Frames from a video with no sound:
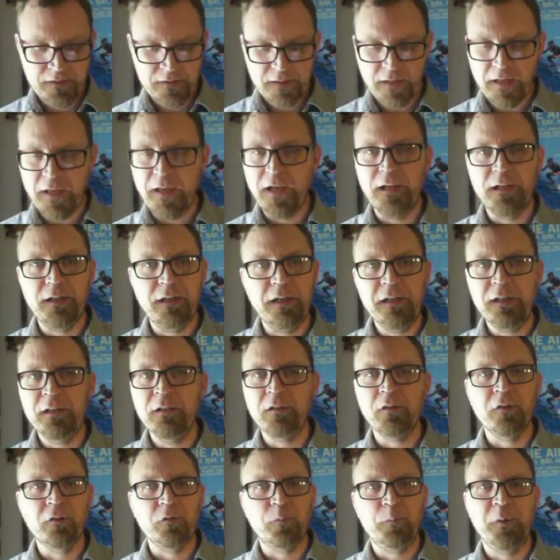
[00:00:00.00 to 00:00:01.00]
And it
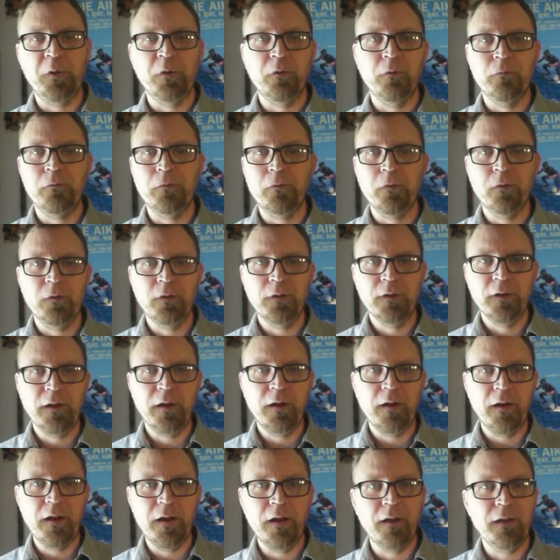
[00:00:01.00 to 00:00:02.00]
looks beautiful.
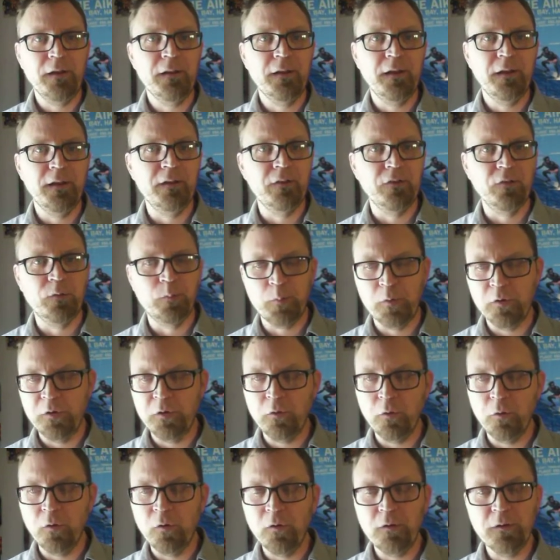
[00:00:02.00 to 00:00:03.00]
Uh, it is pretty
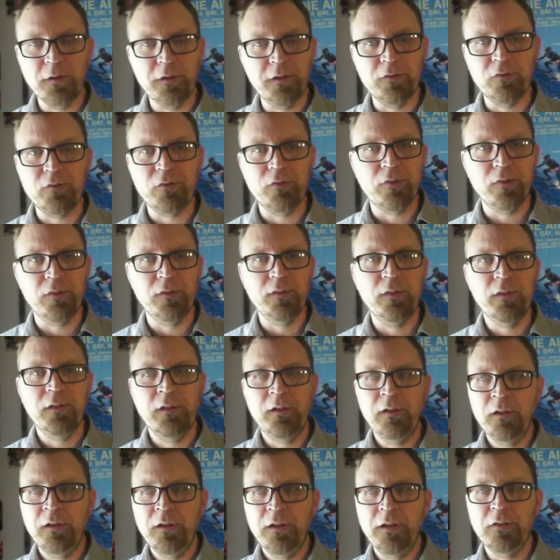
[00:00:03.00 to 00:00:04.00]
cool. It's,
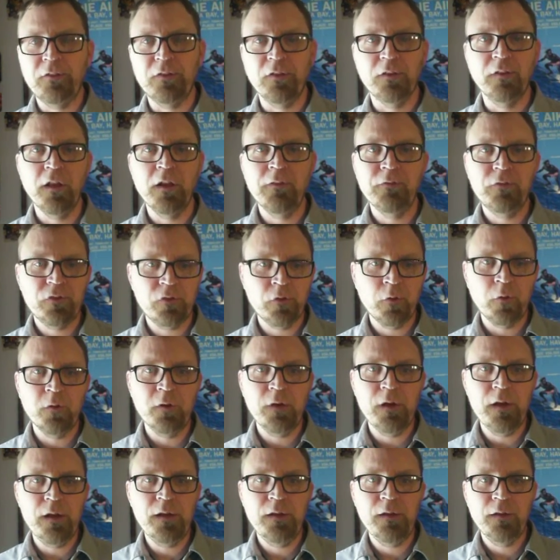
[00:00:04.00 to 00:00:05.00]
it's a love
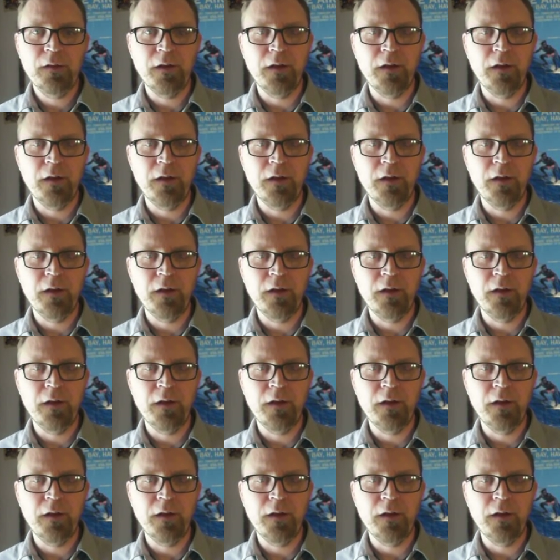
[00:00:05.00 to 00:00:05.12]
story.